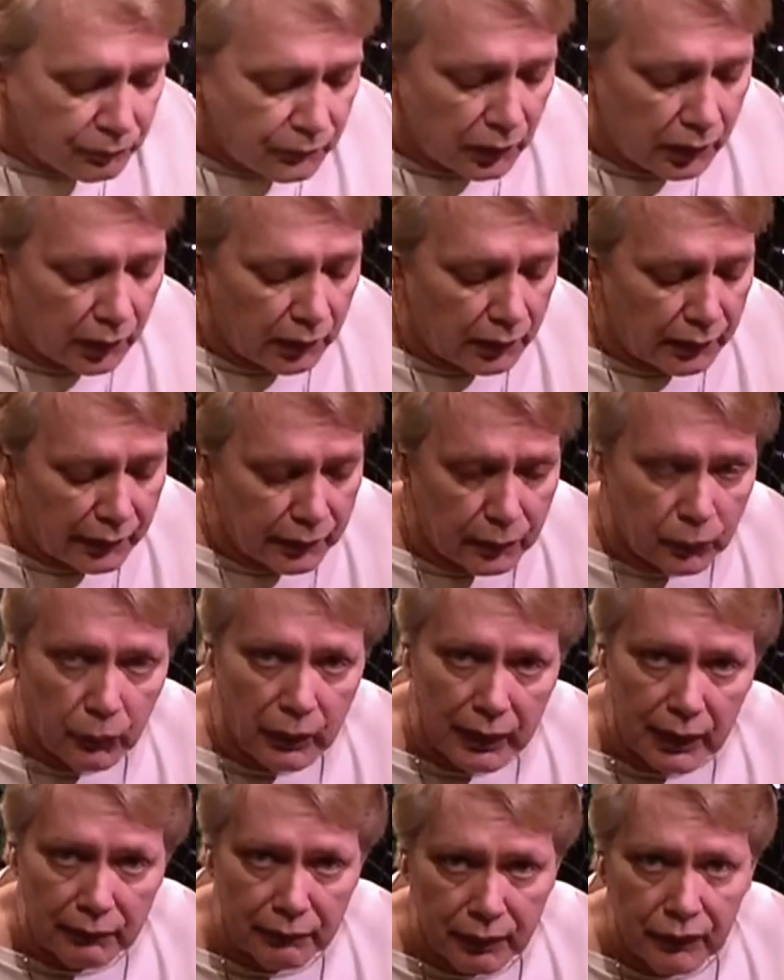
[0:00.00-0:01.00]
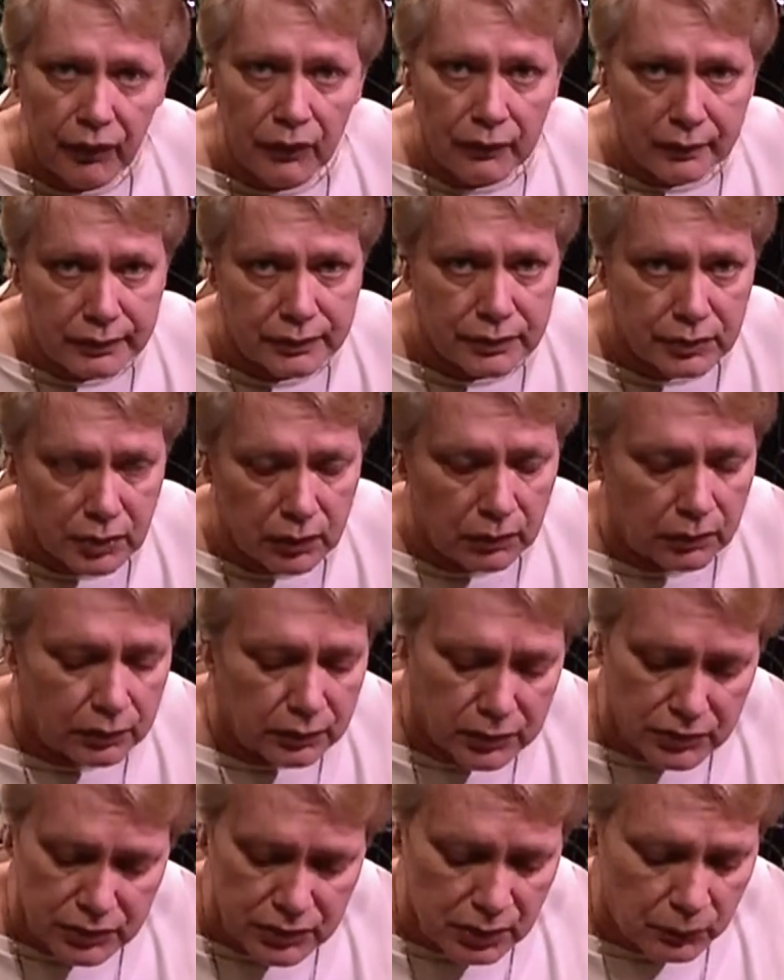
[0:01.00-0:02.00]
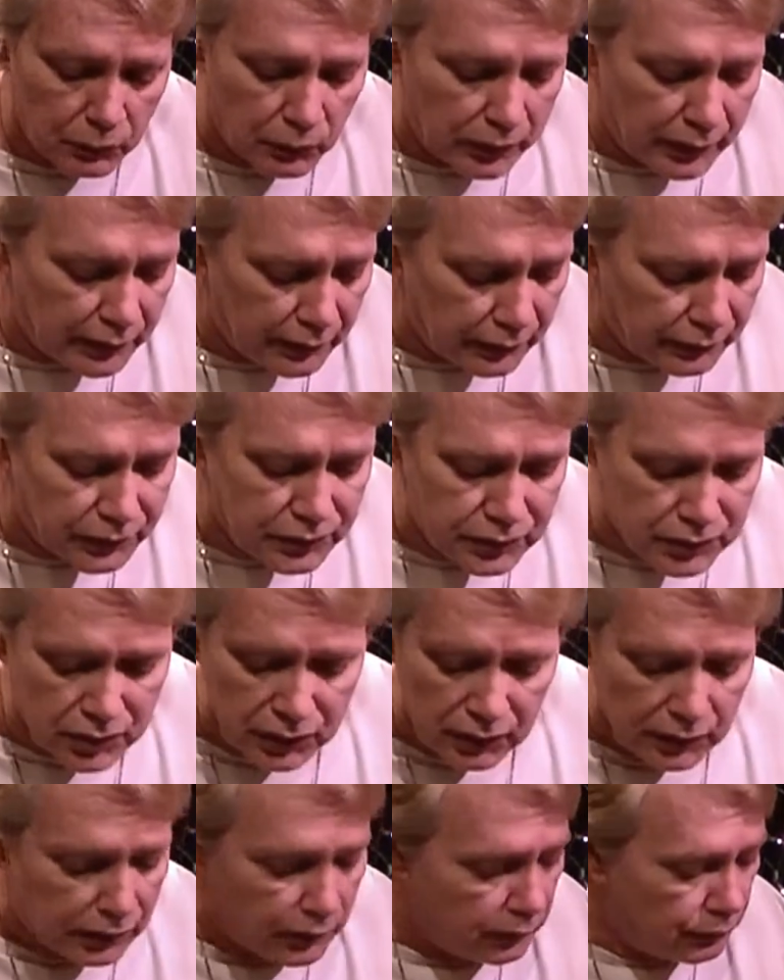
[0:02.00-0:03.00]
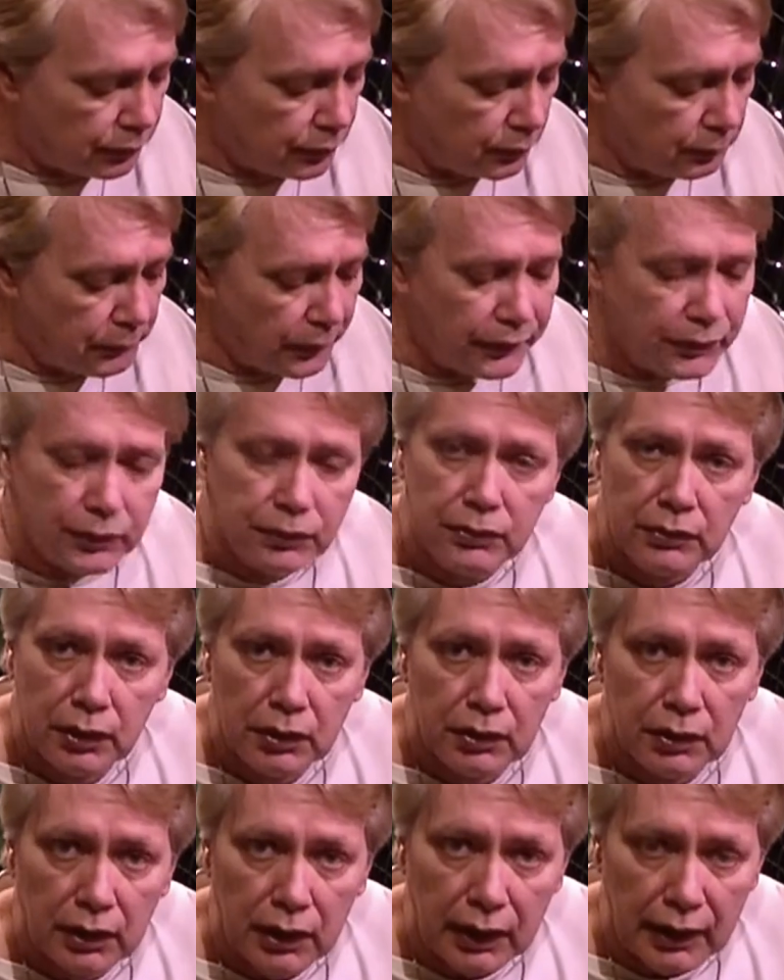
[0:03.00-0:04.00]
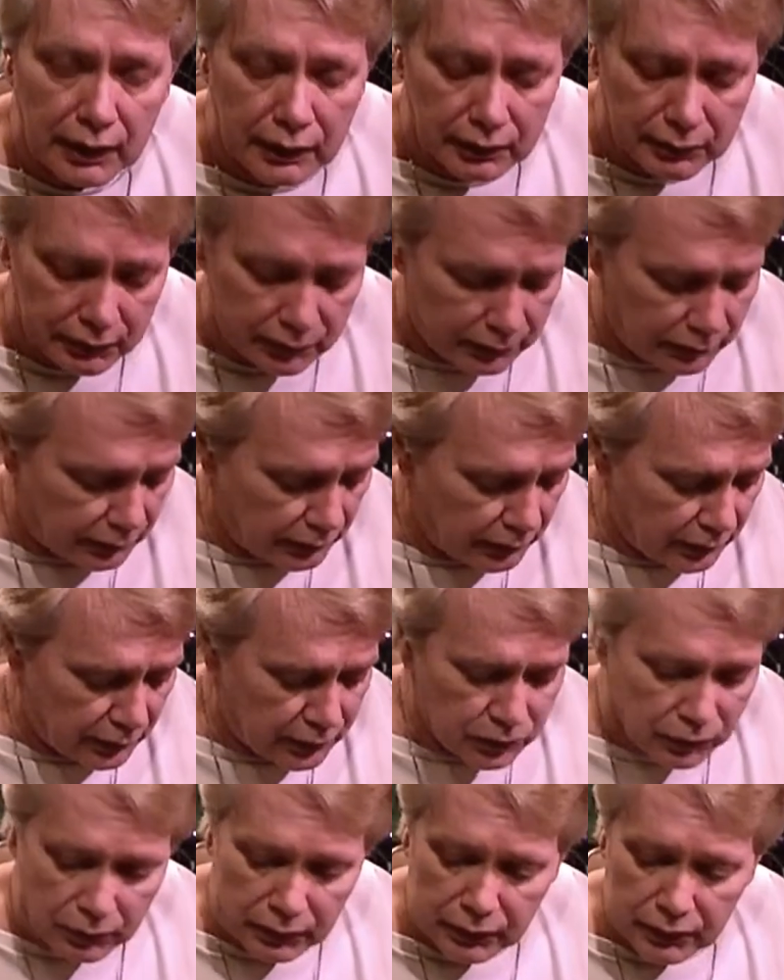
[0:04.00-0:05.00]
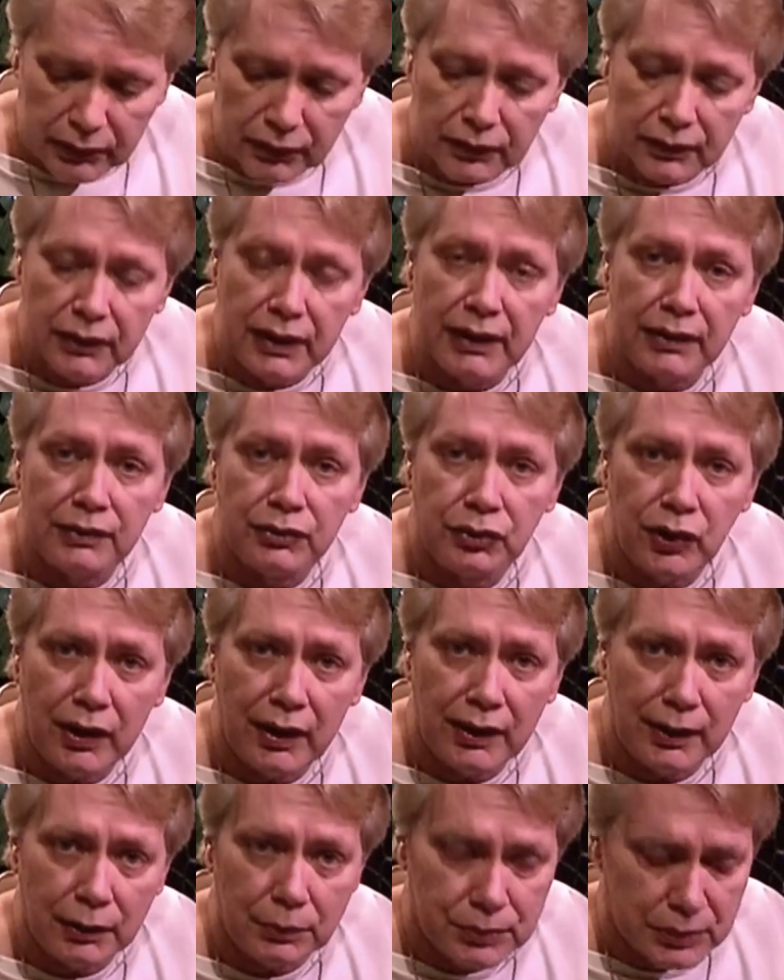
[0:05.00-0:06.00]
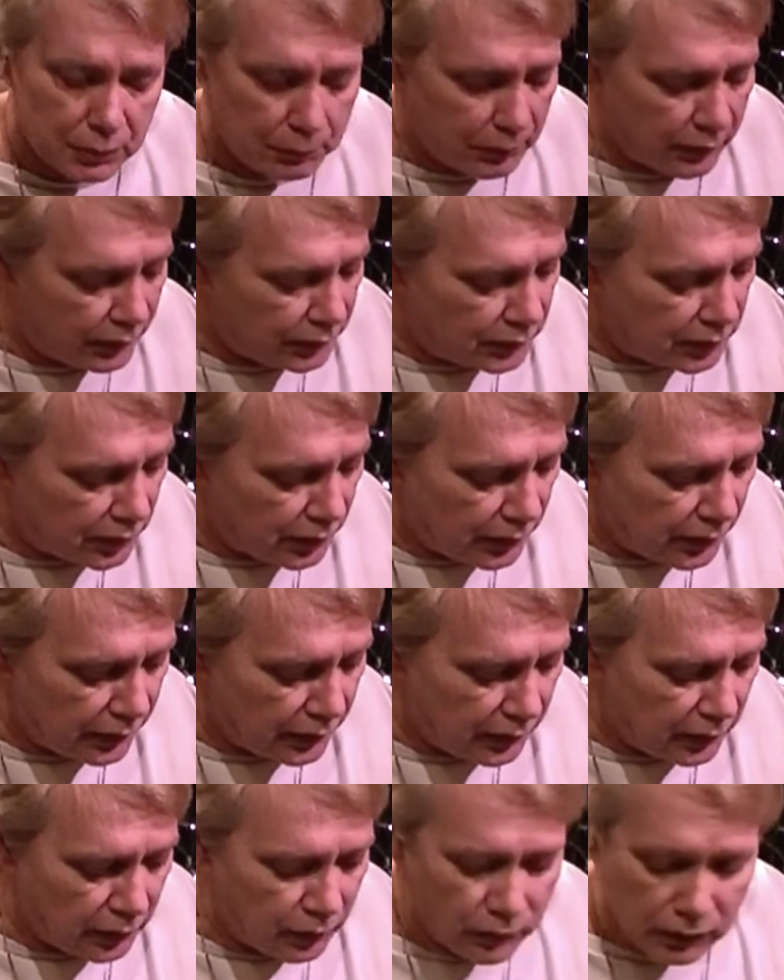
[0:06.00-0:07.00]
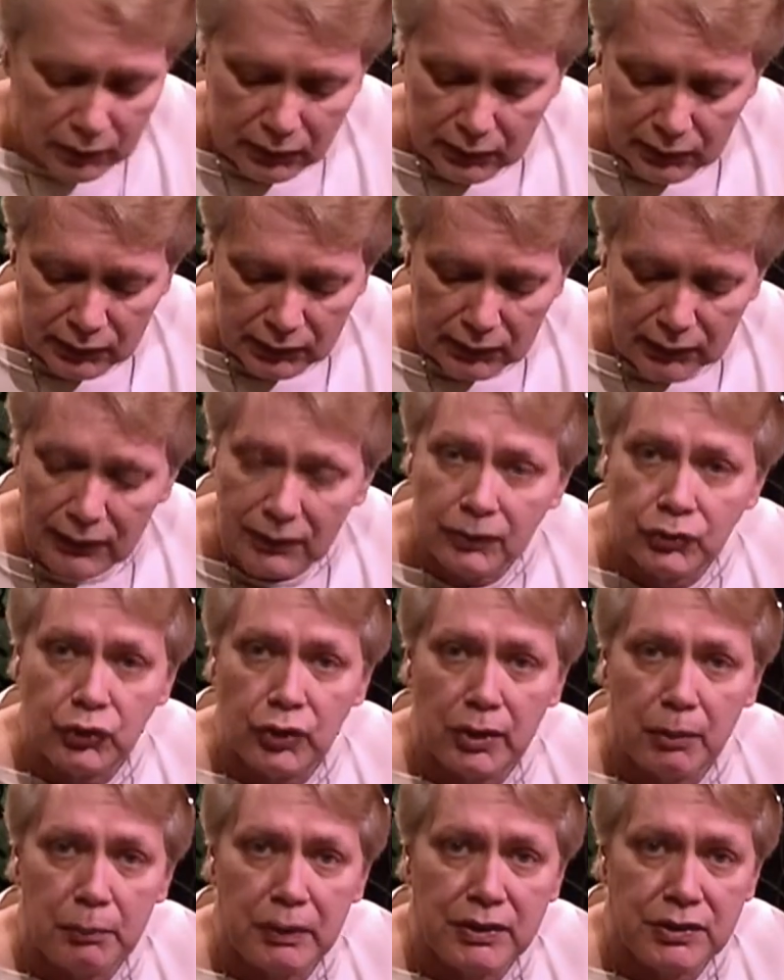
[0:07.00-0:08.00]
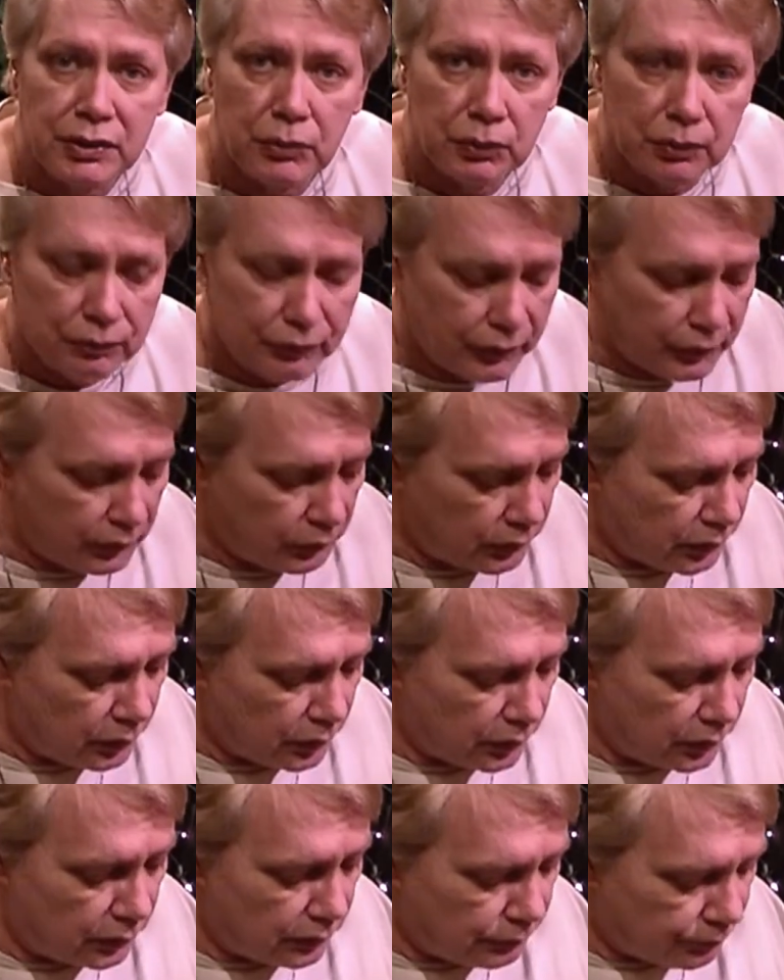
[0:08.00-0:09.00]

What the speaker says: And here we have the thoughts going to someone else from you, and that's really good. Yeah, try to help somebody today, try to make someone feel good,